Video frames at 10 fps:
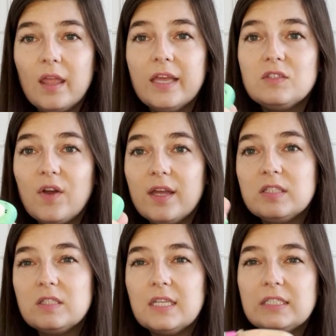it's fine.
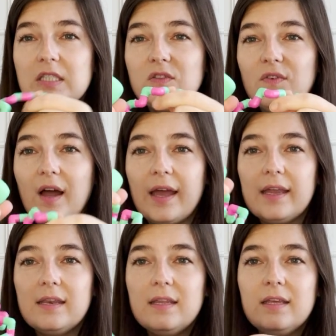It's, this is
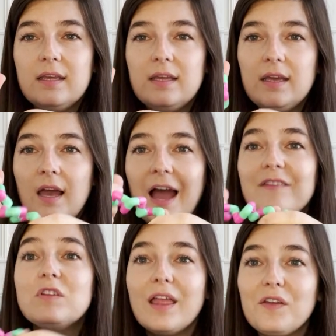fine. I have
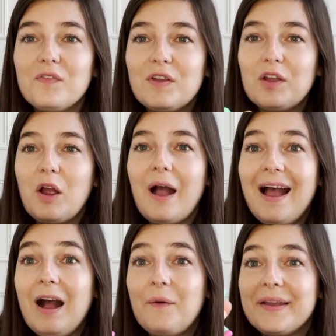to like figure out
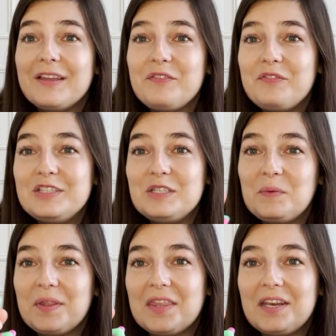how I can fidget
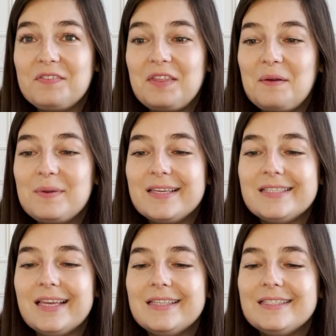with it, if that makes
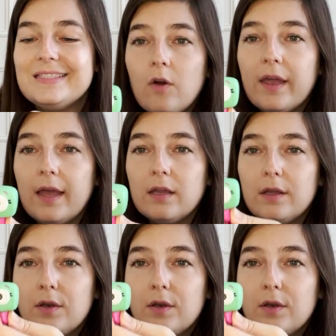sense. Okay,